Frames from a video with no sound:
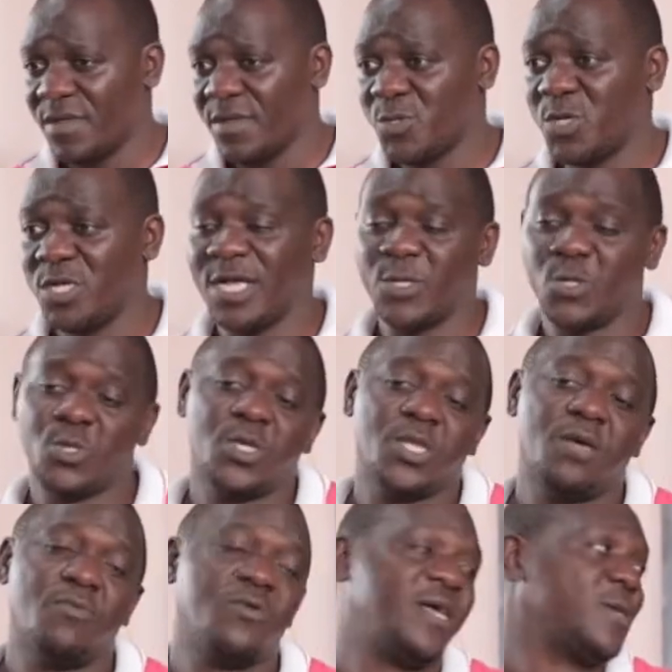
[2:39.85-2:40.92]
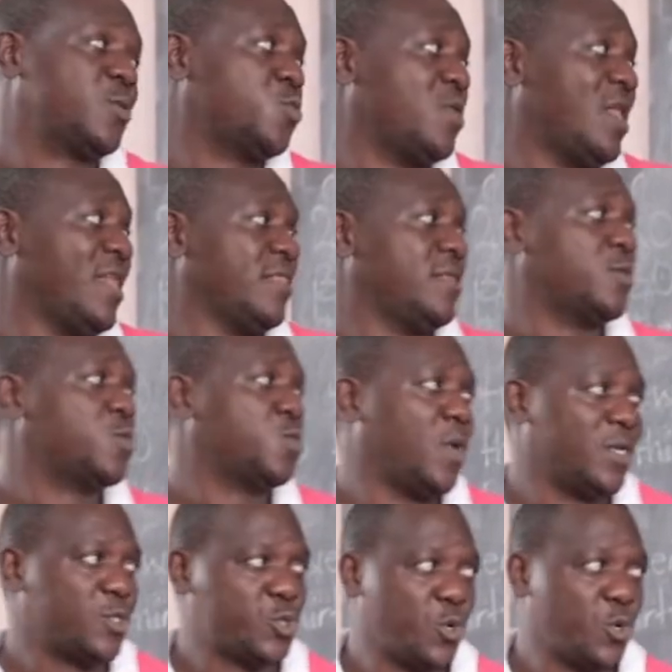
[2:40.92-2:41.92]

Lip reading: So it has also enabled us to learn this one.